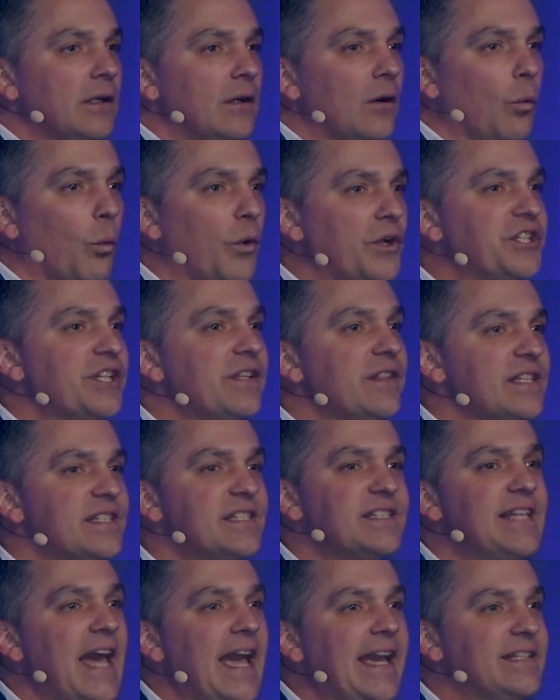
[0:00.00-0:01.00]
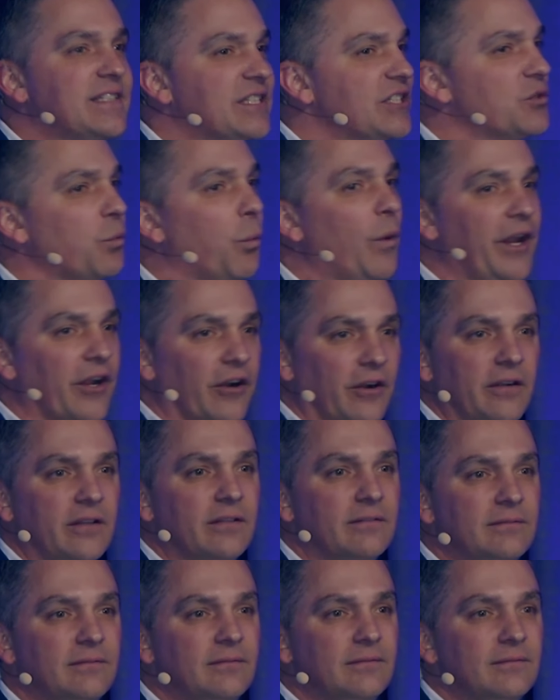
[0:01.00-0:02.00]
which in the States is weird.
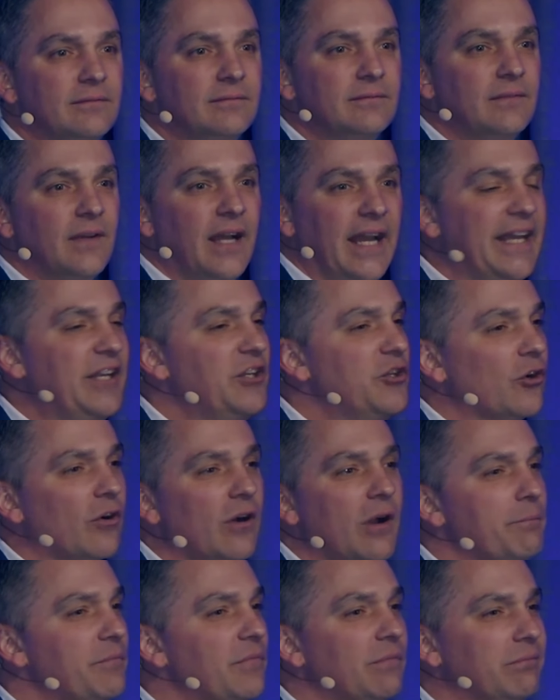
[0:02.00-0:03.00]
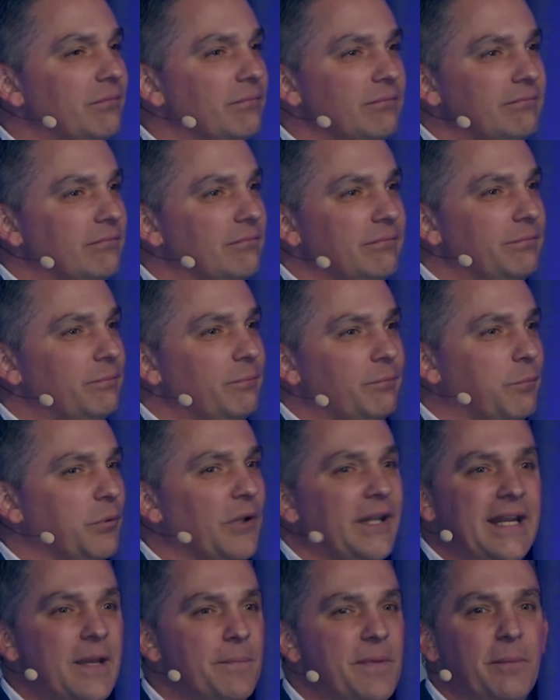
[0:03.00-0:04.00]
In Europe,
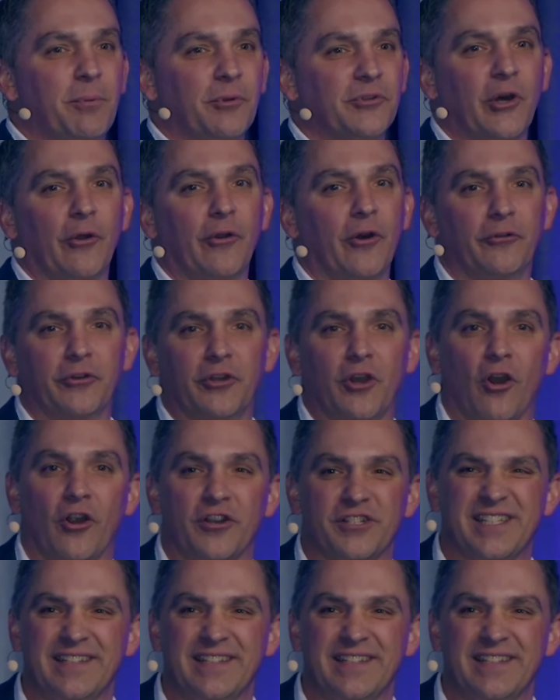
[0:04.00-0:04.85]
plenty of people don't own cars.